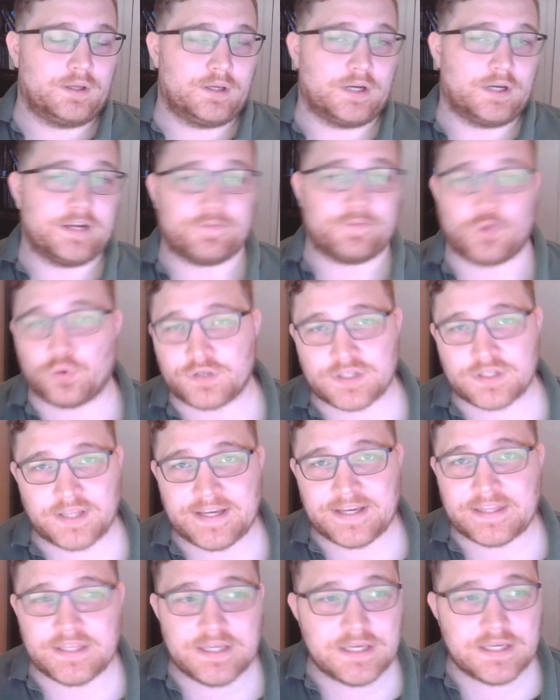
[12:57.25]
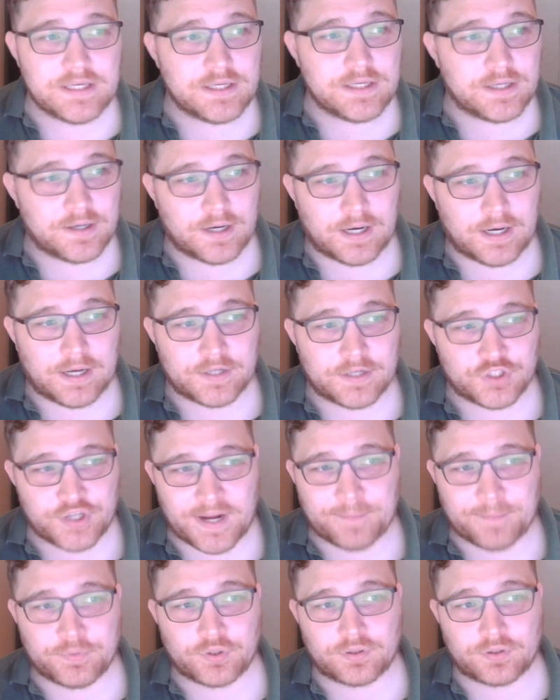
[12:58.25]
I of course like the
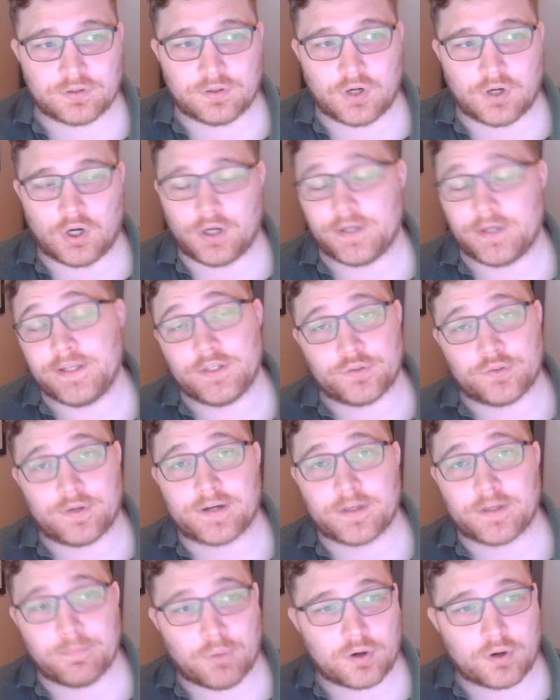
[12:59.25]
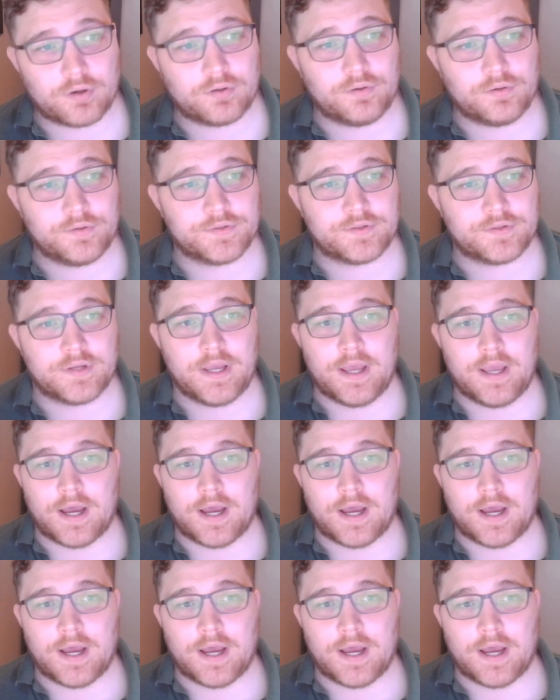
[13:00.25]
chapter on interacting particles.